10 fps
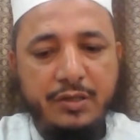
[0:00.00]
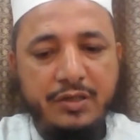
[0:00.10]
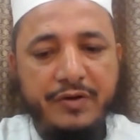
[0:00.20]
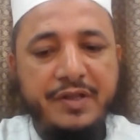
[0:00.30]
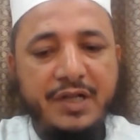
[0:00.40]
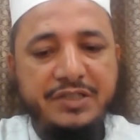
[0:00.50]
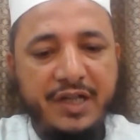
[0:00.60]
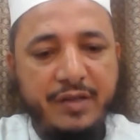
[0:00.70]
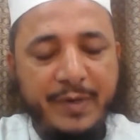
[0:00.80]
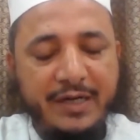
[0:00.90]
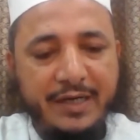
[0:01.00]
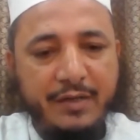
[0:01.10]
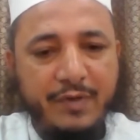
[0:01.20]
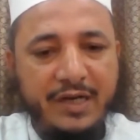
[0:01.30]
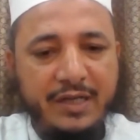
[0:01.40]
research aspect
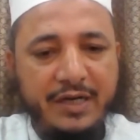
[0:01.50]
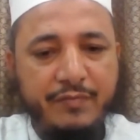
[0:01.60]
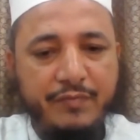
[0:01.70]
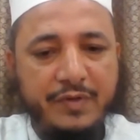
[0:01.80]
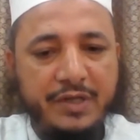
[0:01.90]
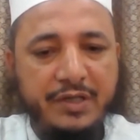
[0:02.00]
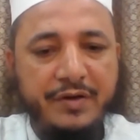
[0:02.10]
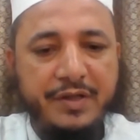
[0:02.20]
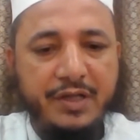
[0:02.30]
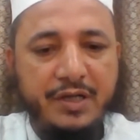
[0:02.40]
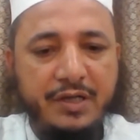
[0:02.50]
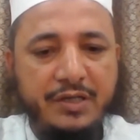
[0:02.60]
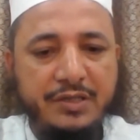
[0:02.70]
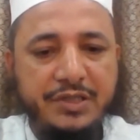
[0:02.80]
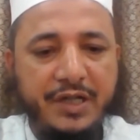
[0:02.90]
as well, that in the research
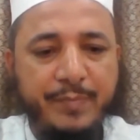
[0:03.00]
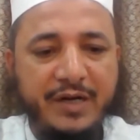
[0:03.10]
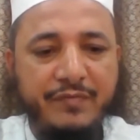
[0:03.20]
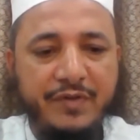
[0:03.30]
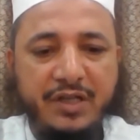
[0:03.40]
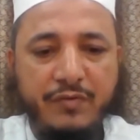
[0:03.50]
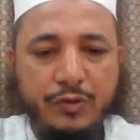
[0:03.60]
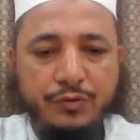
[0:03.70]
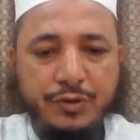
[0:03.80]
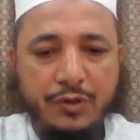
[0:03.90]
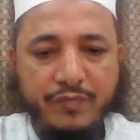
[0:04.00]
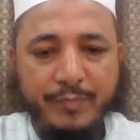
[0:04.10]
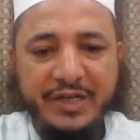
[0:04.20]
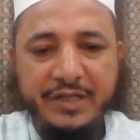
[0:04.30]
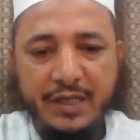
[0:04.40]
aspect, with the evolution of
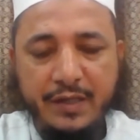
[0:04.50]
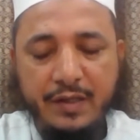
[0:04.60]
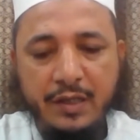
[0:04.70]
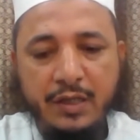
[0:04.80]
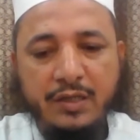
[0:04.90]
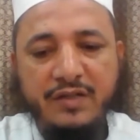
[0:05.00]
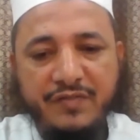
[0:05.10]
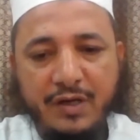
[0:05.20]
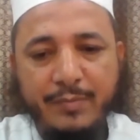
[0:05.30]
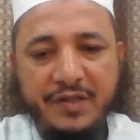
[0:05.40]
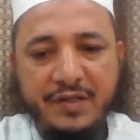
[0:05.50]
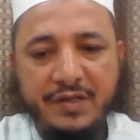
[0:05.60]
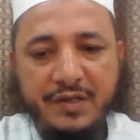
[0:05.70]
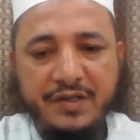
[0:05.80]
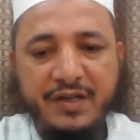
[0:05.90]
many things, the pharmacist
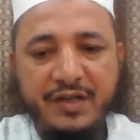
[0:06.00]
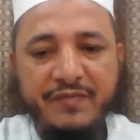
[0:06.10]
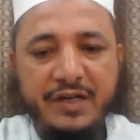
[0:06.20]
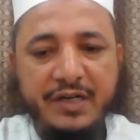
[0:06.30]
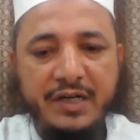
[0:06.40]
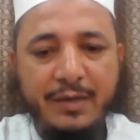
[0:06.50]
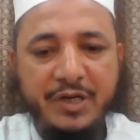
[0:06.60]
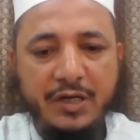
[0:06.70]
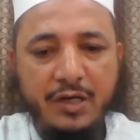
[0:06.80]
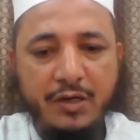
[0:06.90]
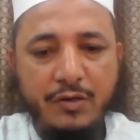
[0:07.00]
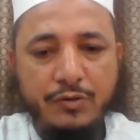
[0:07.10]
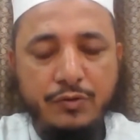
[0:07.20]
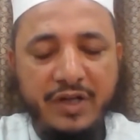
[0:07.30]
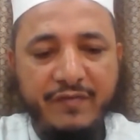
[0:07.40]
is definitely coming down to
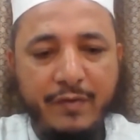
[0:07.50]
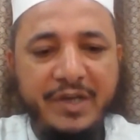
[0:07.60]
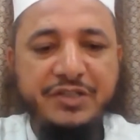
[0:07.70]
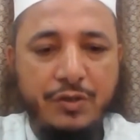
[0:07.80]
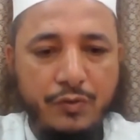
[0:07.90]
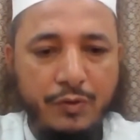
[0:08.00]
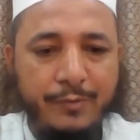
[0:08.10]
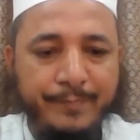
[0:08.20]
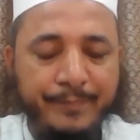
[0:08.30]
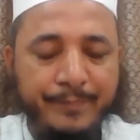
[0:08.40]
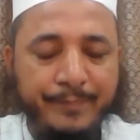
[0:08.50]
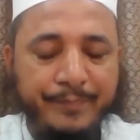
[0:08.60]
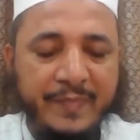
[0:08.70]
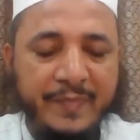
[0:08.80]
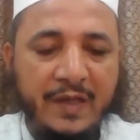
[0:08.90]
have a major role.
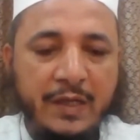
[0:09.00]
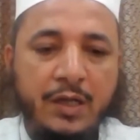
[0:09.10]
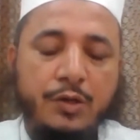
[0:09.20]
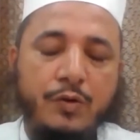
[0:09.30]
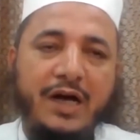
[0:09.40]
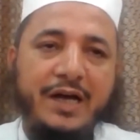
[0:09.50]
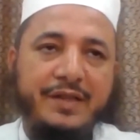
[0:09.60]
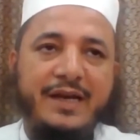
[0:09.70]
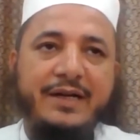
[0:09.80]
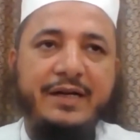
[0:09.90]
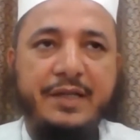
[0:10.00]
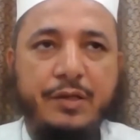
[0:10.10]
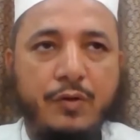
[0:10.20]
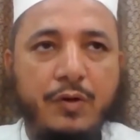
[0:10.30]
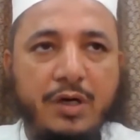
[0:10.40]
So I selected this
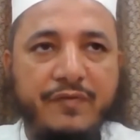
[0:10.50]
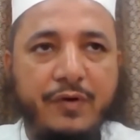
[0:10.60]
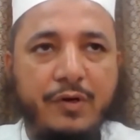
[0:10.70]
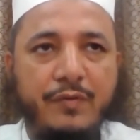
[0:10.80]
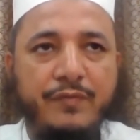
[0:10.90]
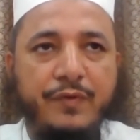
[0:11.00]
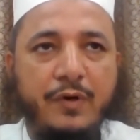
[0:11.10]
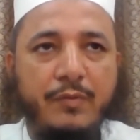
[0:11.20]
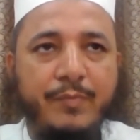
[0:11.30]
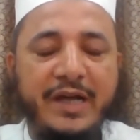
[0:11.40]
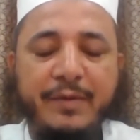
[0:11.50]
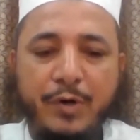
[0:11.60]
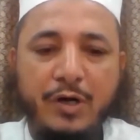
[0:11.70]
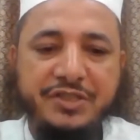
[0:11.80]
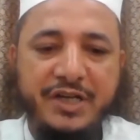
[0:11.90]
cohort for my
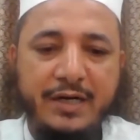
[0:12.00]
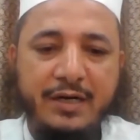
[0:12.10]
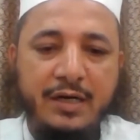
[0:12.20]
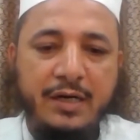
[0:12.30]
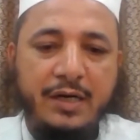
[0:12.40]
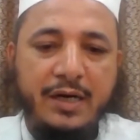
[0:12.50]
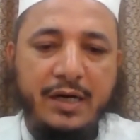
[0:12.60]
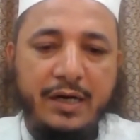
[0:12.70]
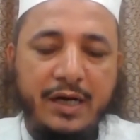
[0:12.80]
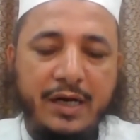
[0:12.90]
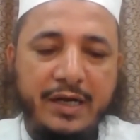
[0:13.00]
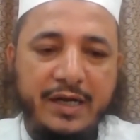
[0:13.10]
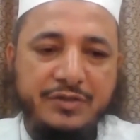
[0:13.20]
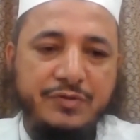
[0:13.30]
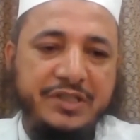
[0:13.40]
project And I
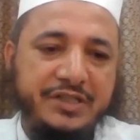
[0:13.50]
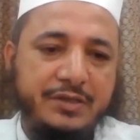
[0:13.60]
actually